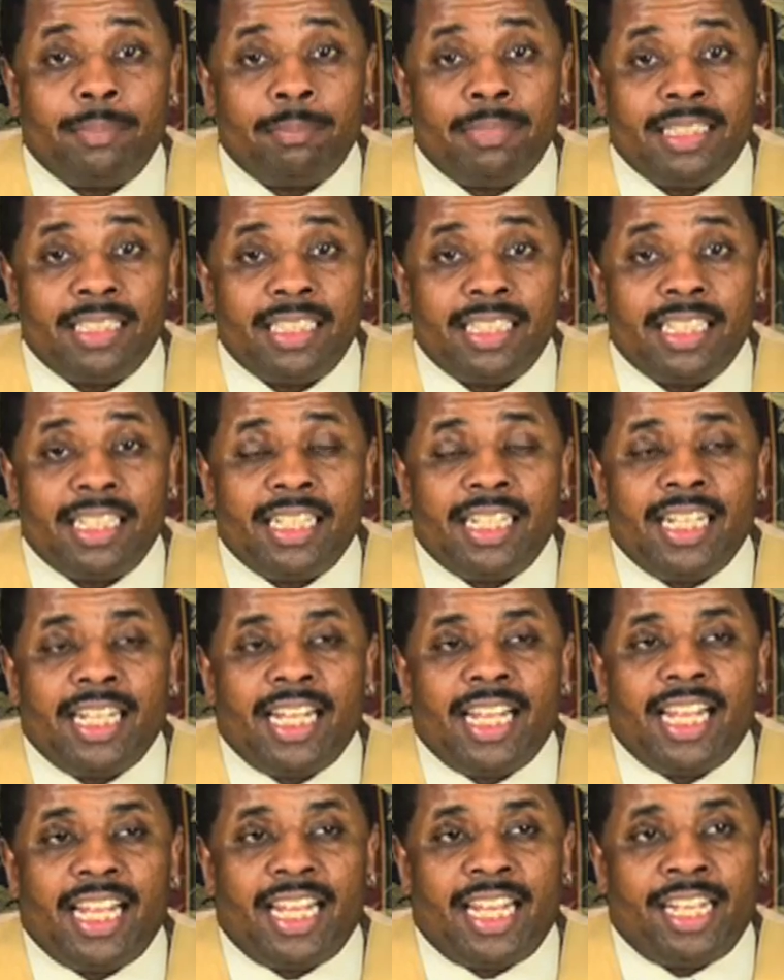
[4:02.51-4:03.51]
me.
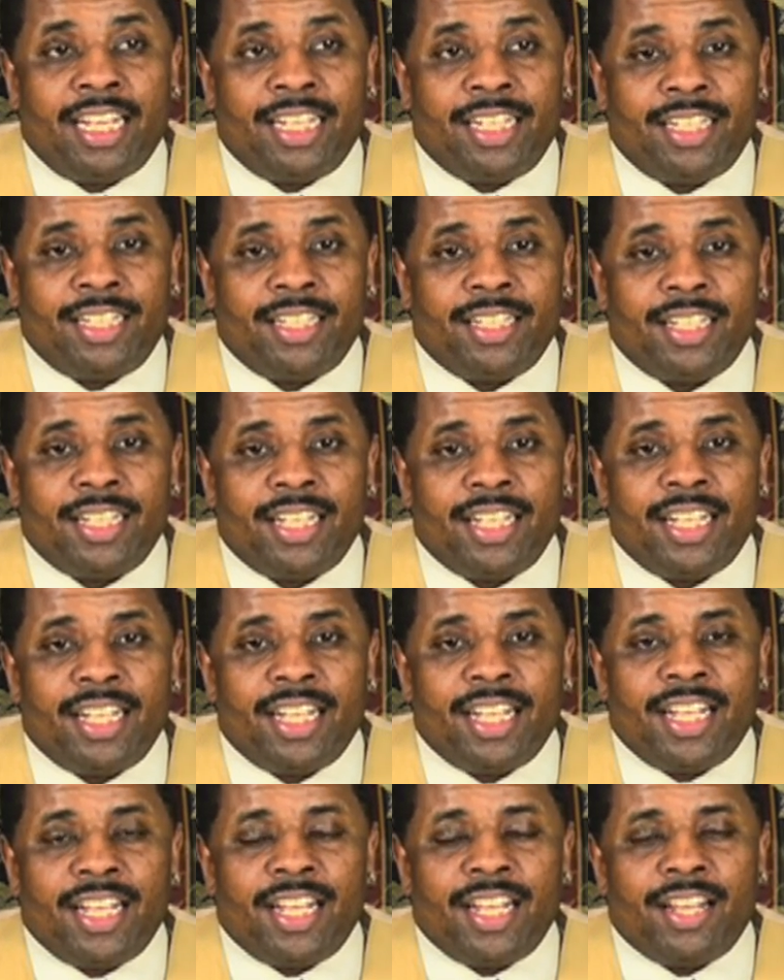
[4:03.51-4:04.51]
And
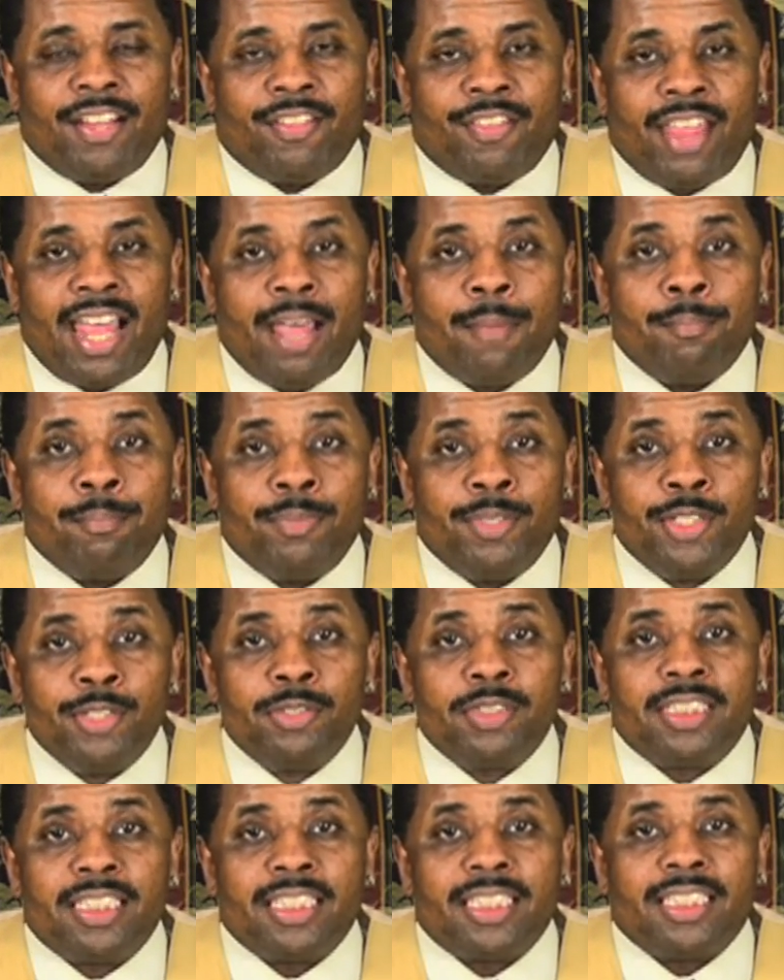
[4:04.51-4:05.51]
that
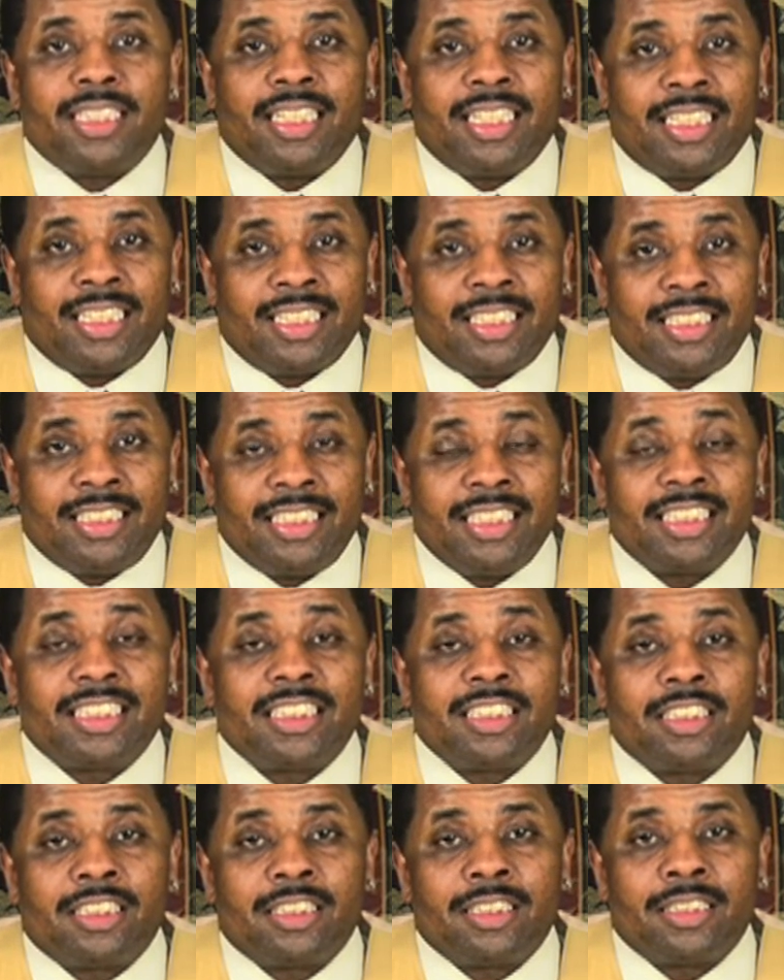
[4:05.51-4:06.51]
music, in
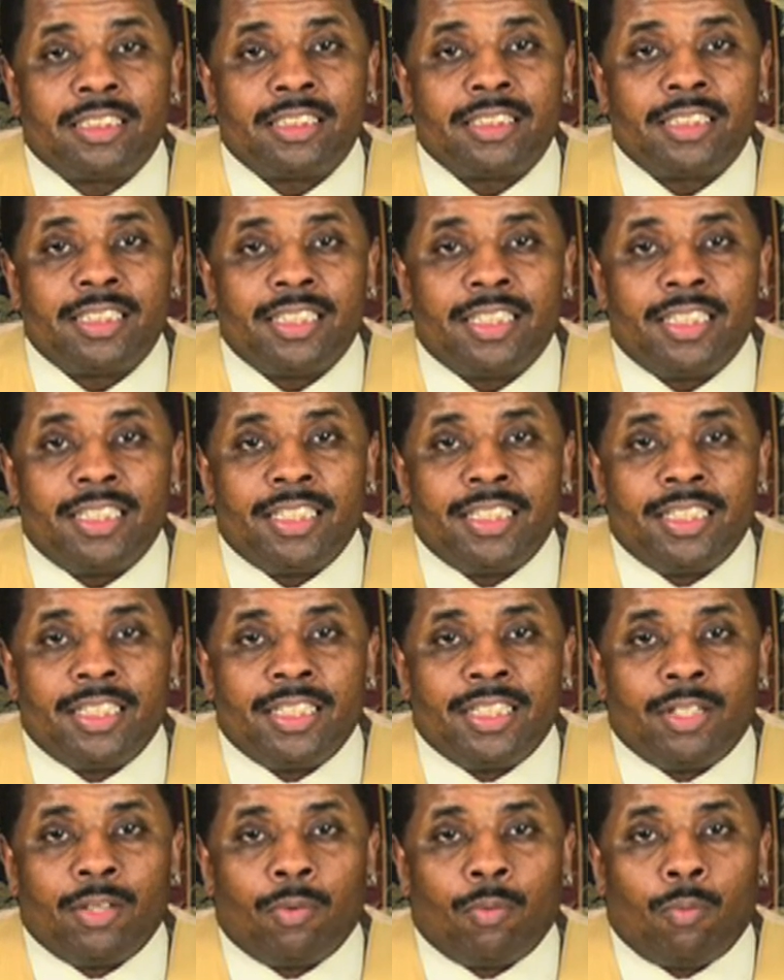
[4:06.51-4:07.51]
addition to
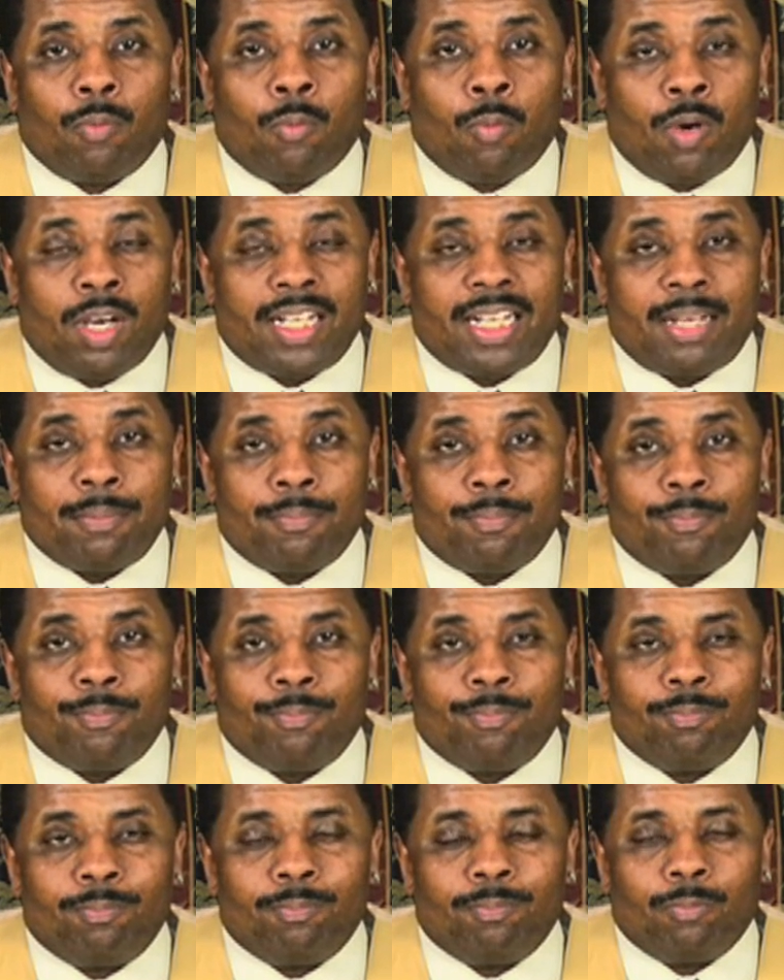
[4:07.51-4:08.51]
what
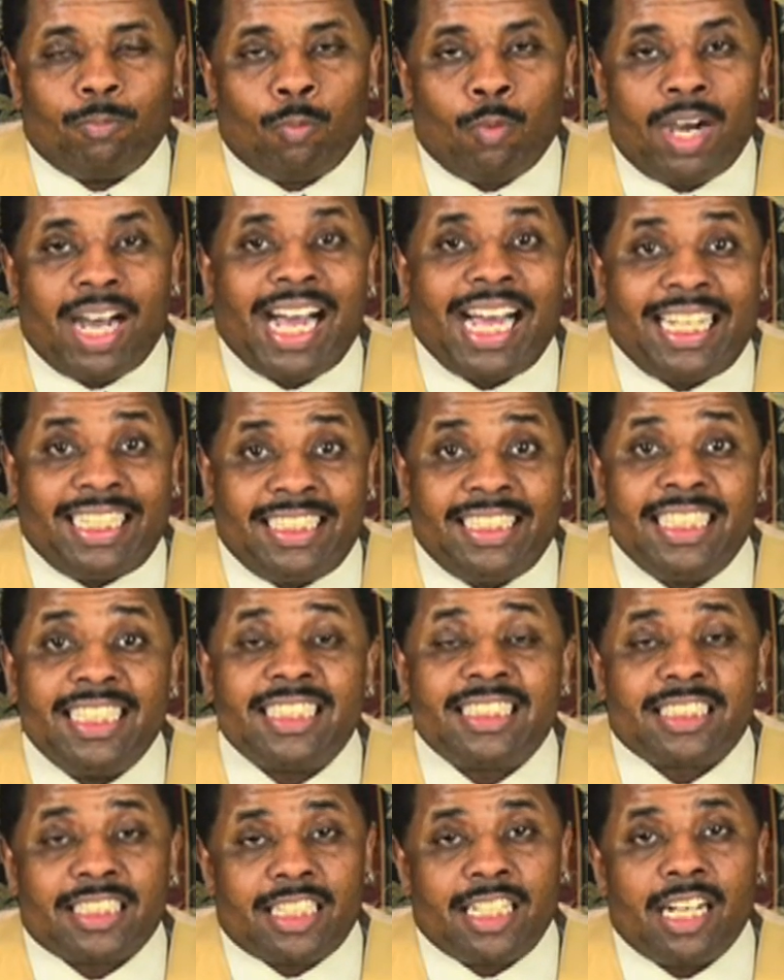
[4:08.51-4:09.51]

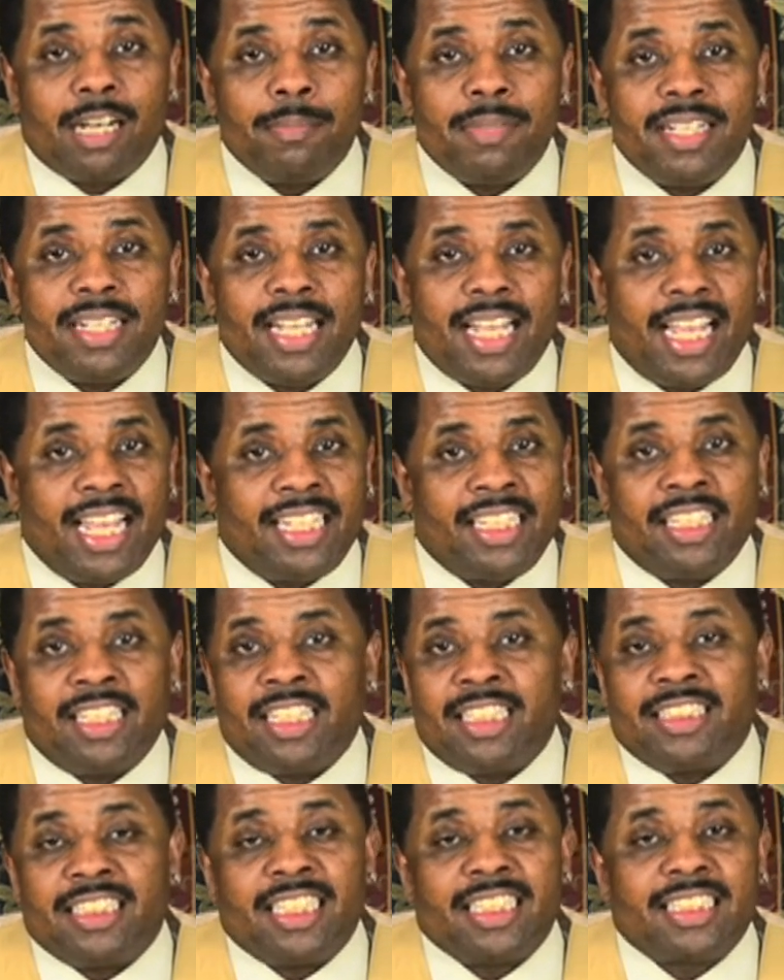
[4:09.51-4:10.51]
ideas are coming, and
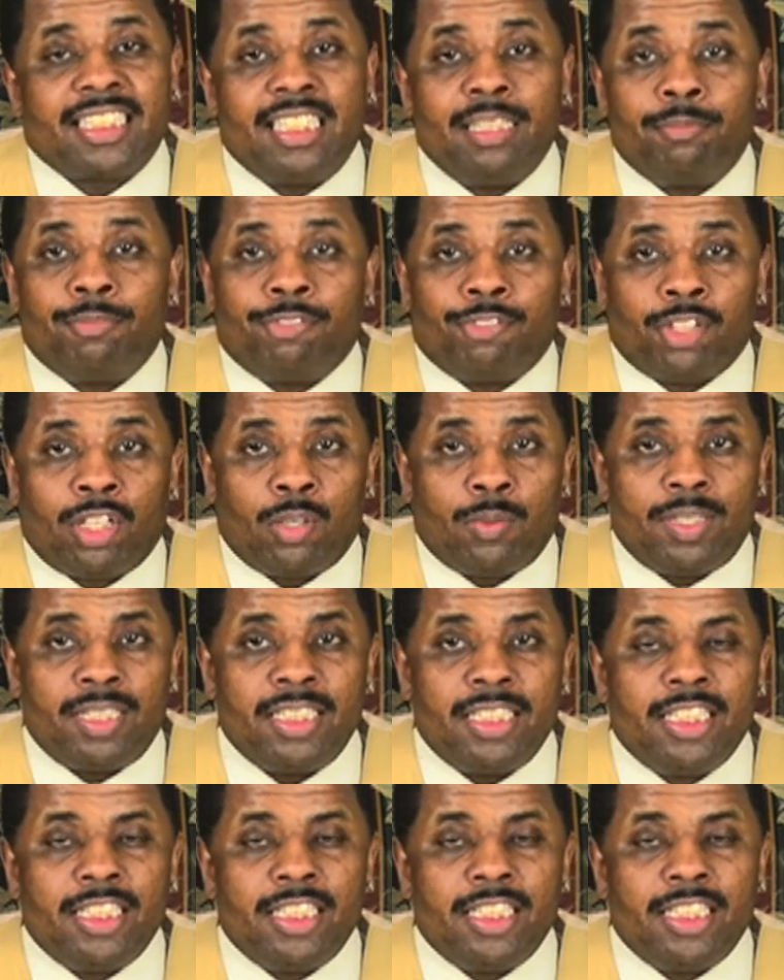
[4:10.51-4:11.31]
it'll just keep flowing.